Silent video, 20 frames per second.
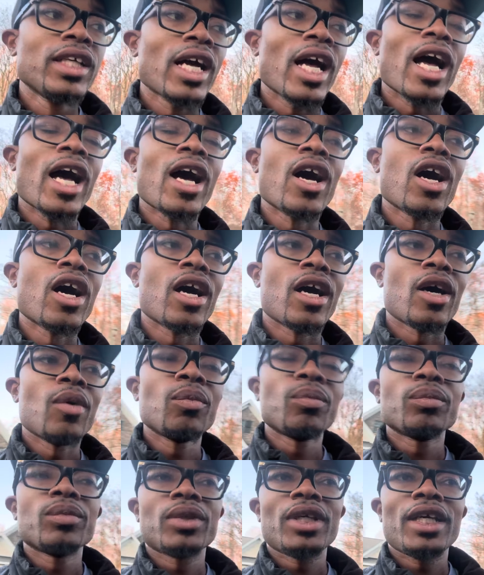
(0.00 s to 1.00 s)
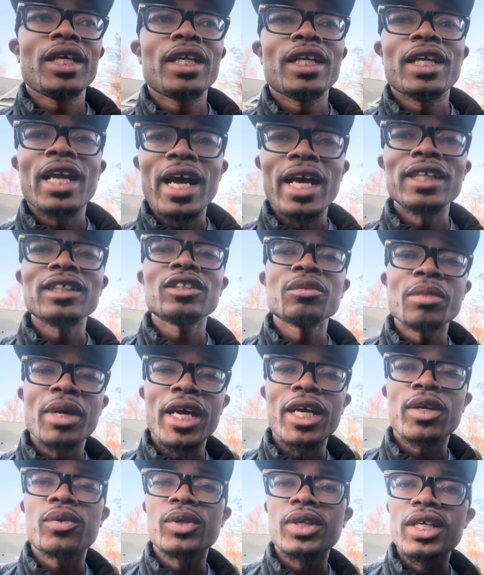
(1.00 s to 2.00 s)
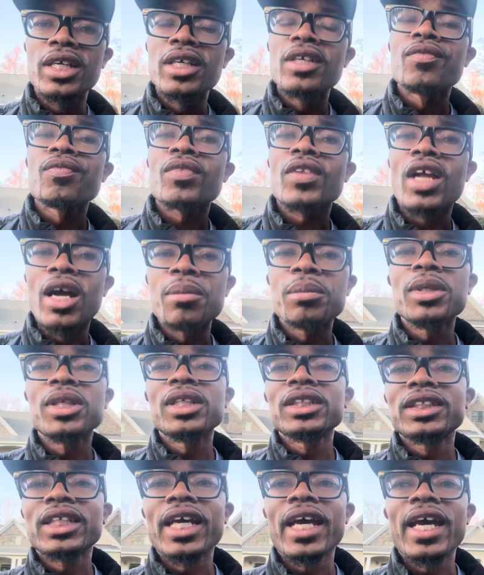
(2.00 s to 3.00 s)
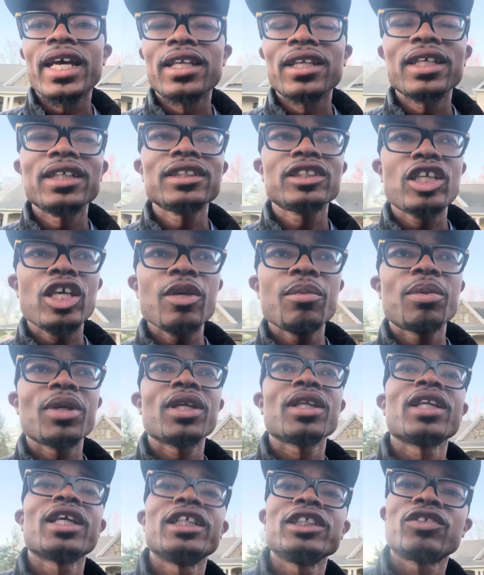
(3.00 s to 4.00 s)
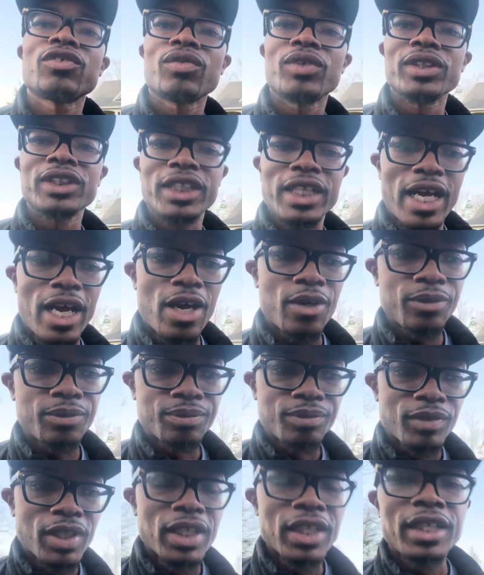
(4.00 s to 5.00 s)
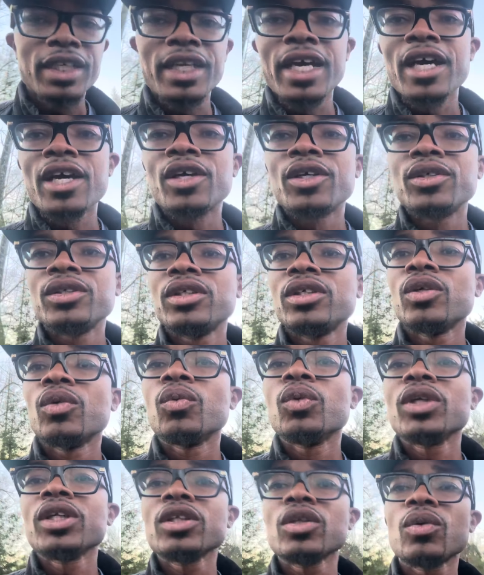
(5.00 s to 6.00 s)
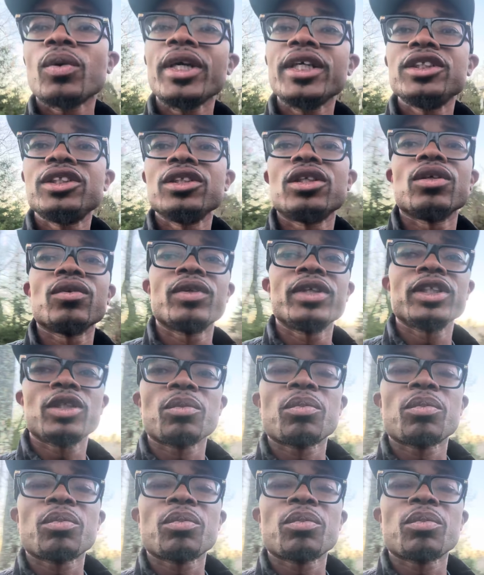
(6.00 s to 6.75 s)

and it has some equity, I'm gonna say, hey, let's keep it and let's rent it out. Now, one of the ways you can rent the